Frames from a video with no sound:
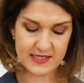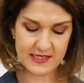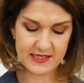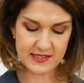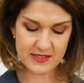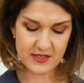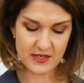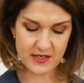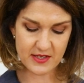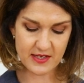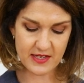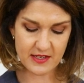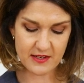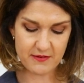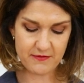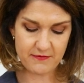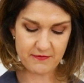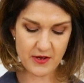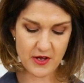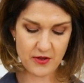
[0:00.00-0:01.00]
It's got like
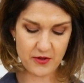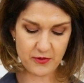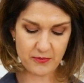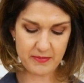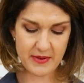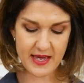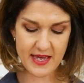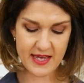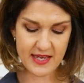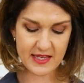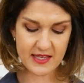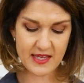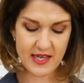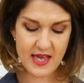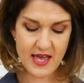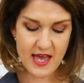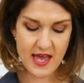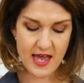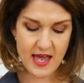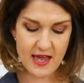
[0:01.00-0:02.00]
a fold back,
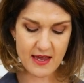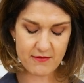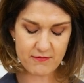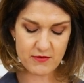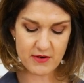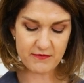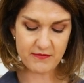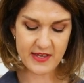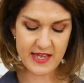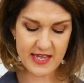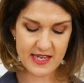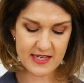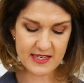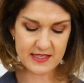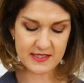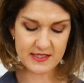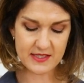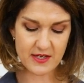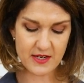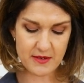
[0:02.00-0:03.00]

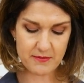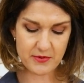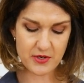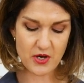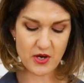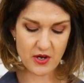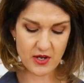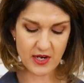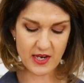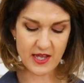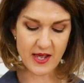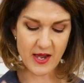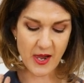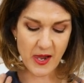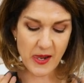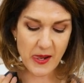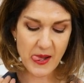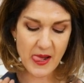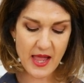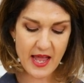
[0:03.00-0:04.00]
revere type
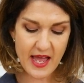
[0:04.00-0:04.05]
collar.